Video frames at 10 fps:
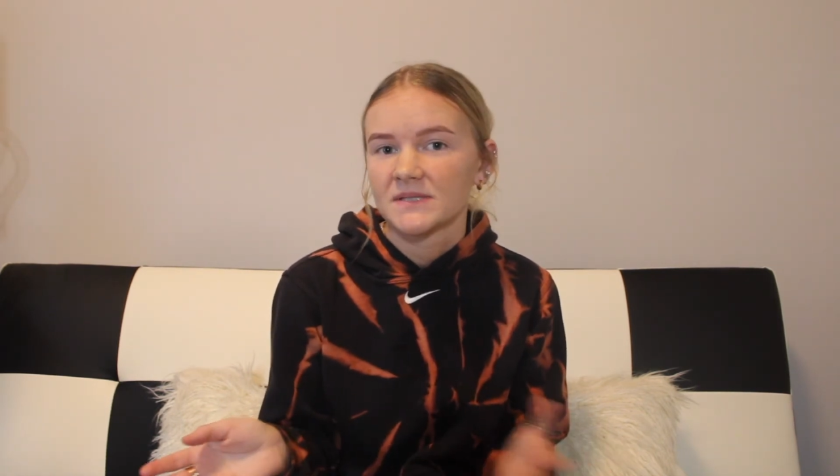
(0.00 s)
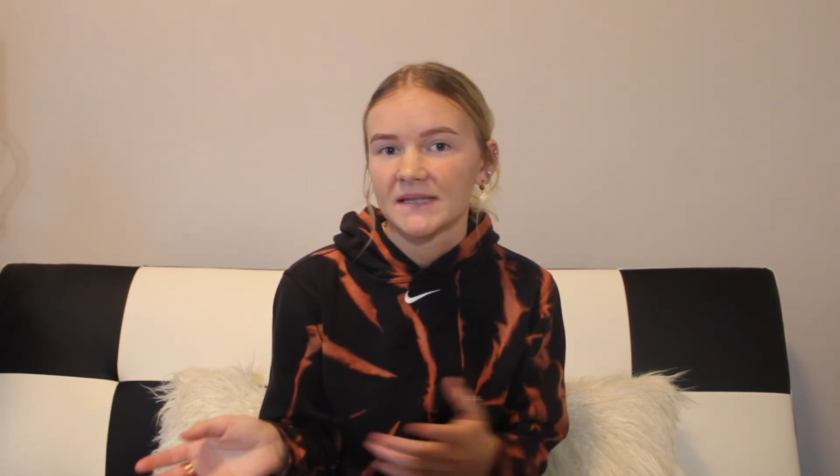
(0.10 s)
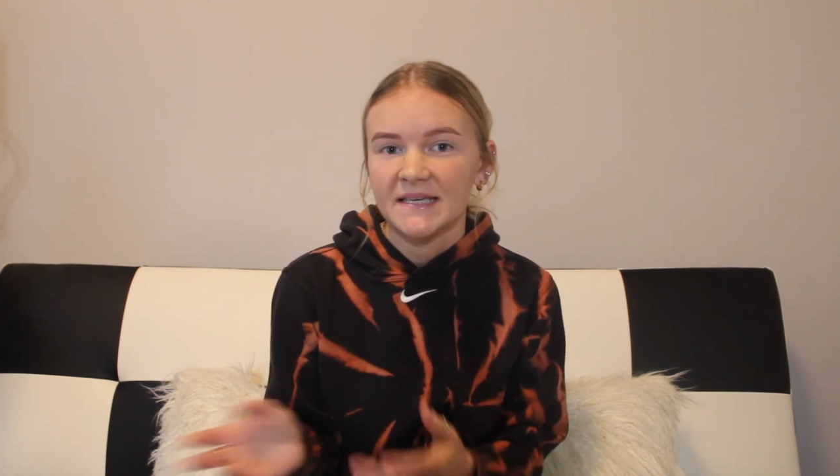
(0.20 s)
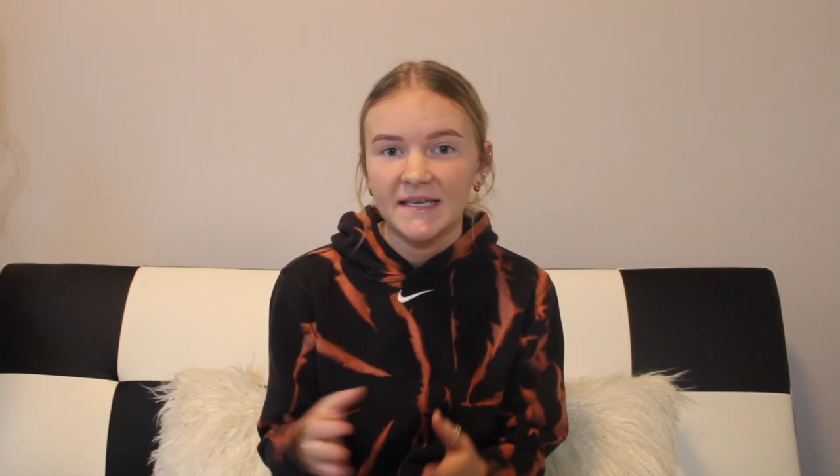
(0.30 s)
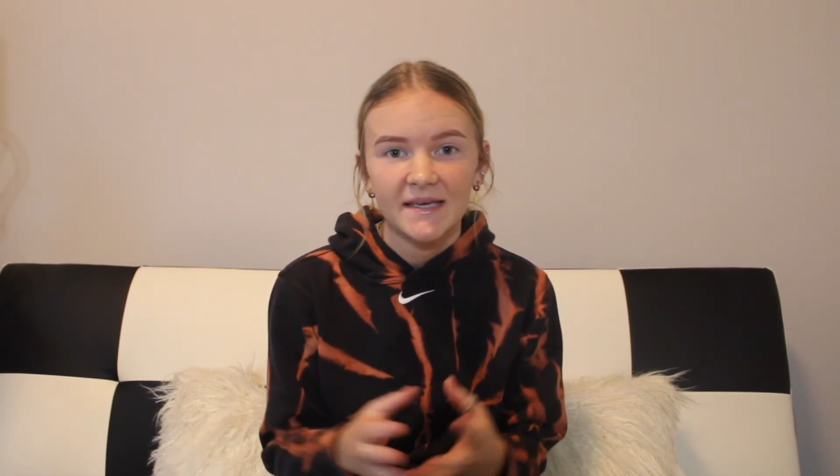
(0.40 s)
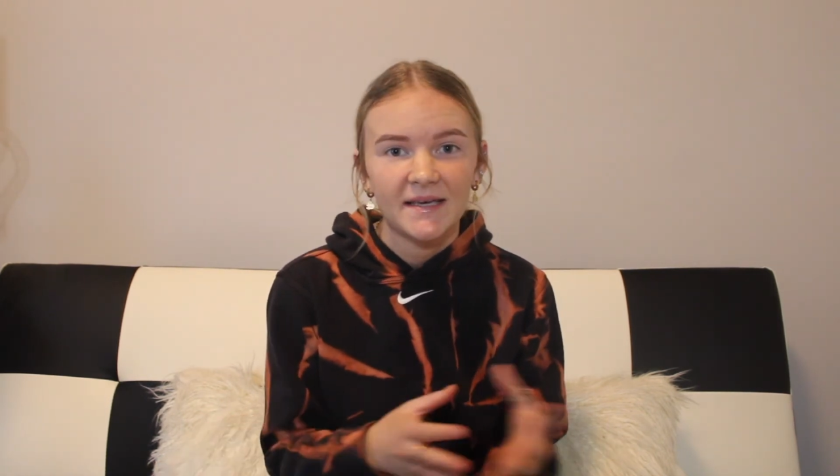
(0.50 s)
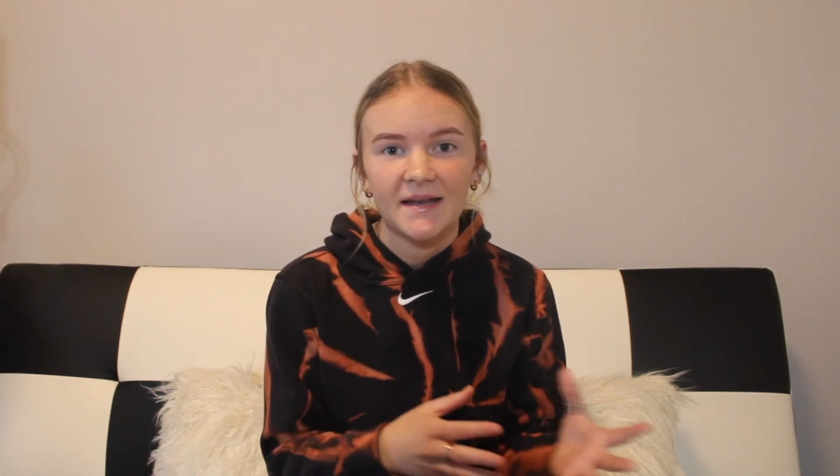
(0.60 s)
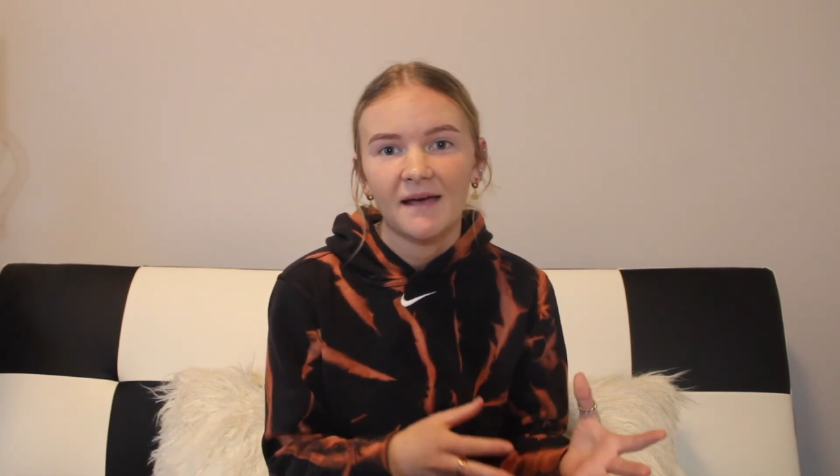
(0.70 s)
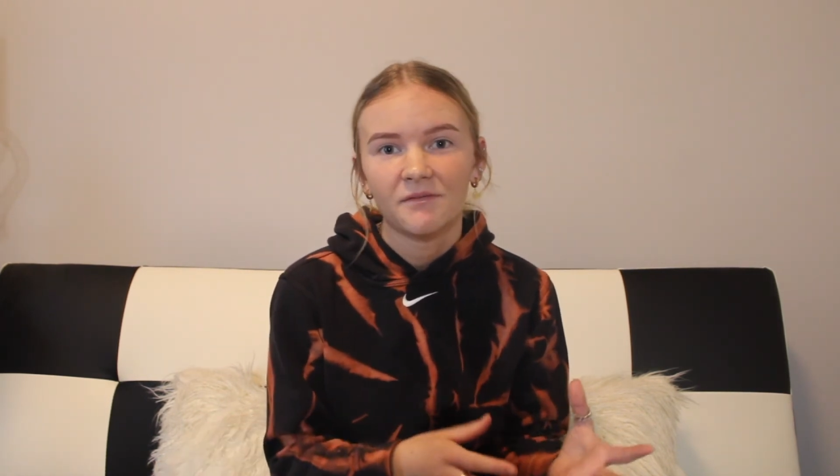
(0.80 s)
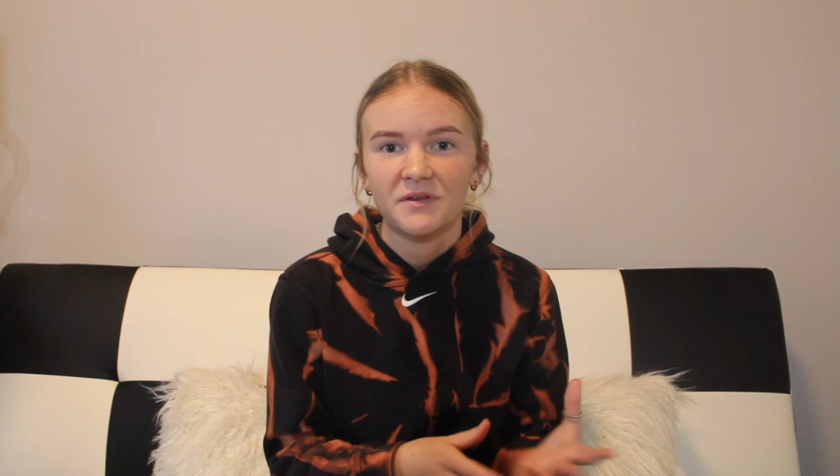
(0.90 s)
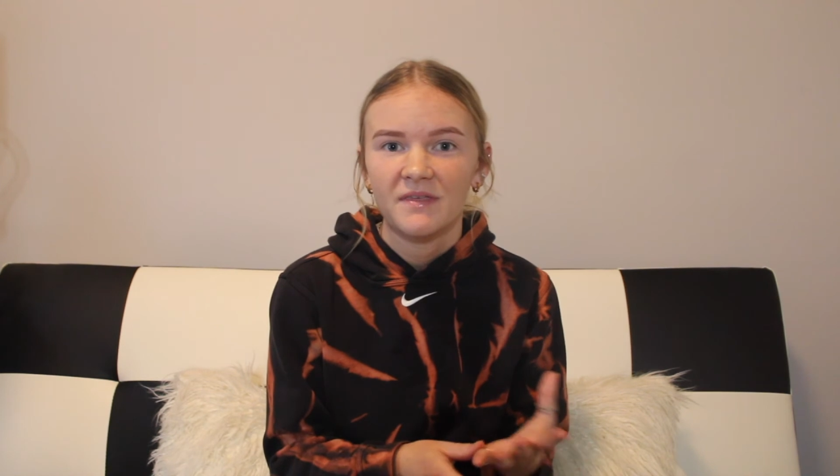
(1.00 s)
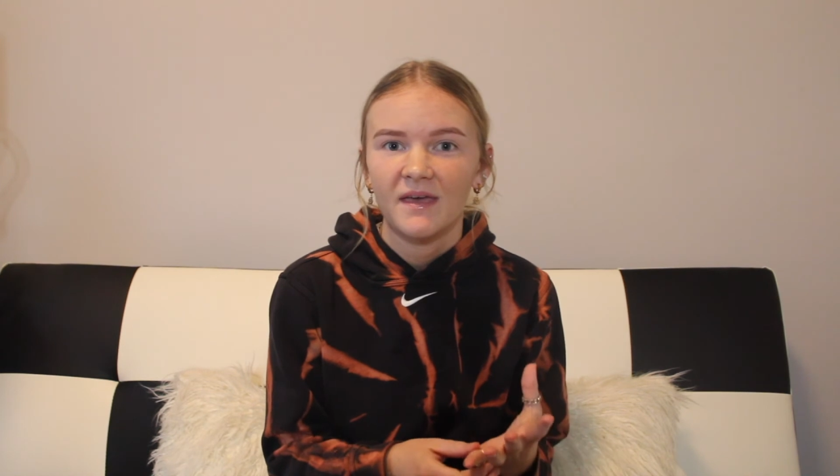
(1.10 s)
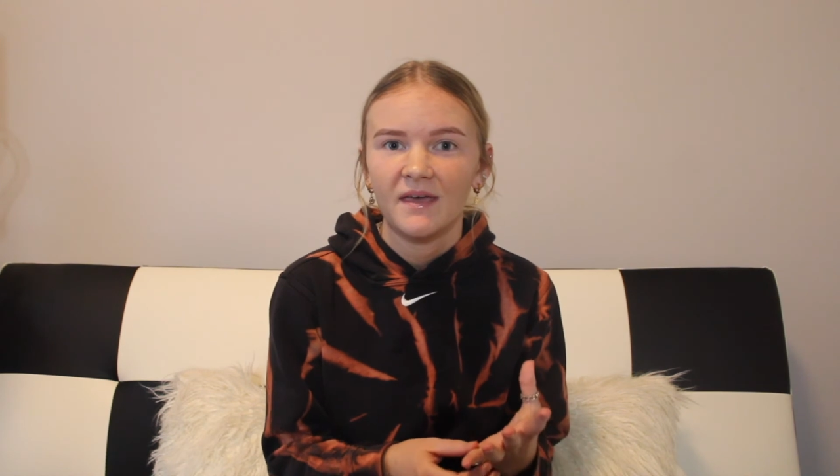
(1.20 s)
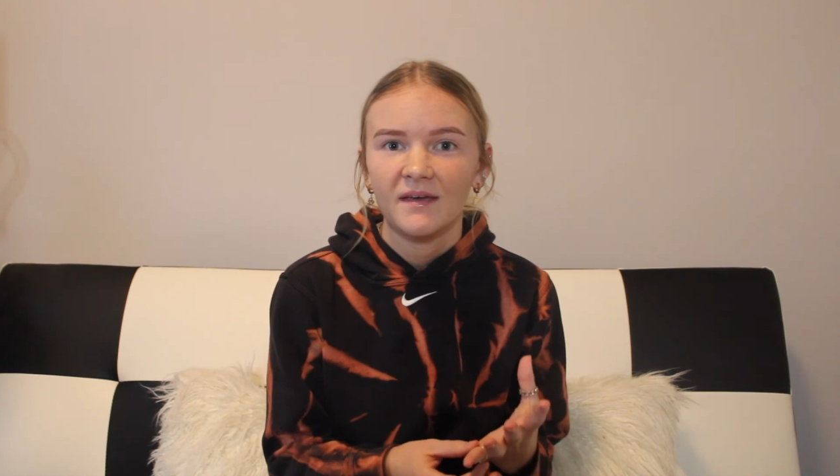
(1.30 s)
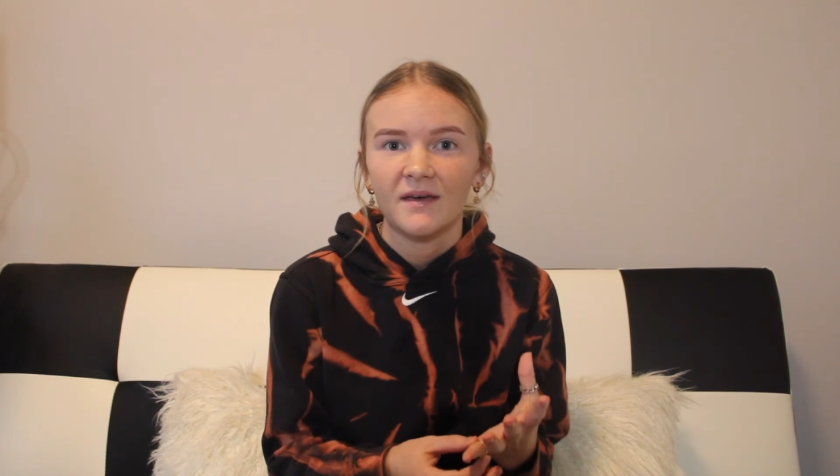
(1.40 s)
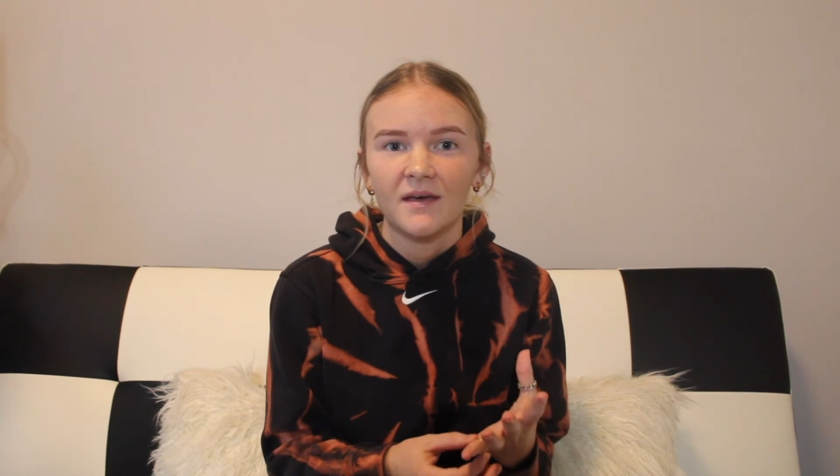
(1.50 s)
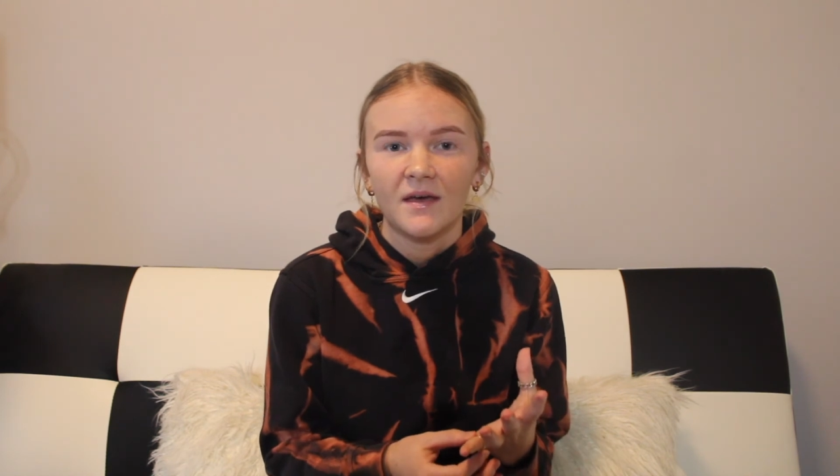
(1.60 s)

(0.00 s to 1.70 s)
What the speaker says: link it and everything.